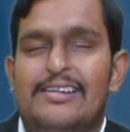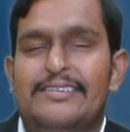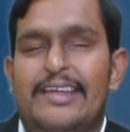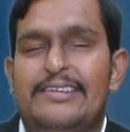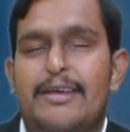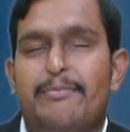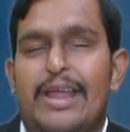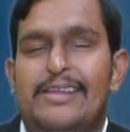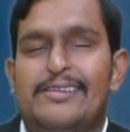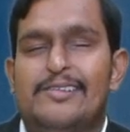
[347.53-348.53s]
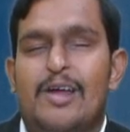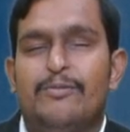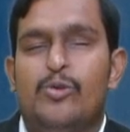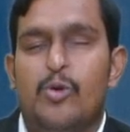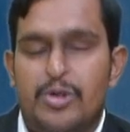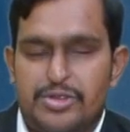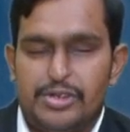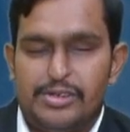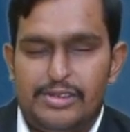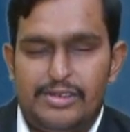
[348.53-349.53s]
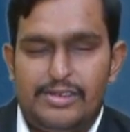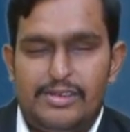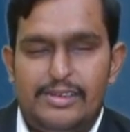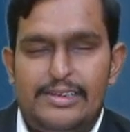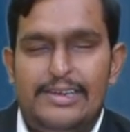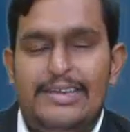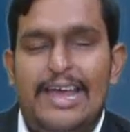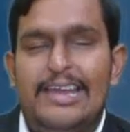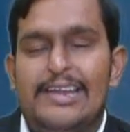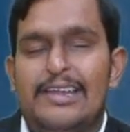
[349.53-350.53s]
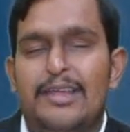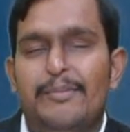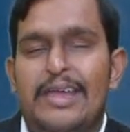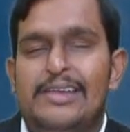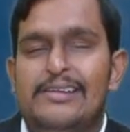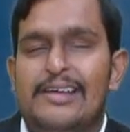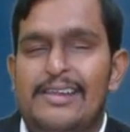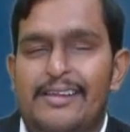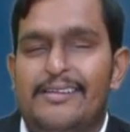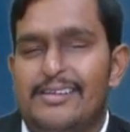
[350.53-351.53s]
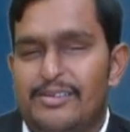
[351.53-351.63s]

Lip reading: then the prices of goods indirectly may increase,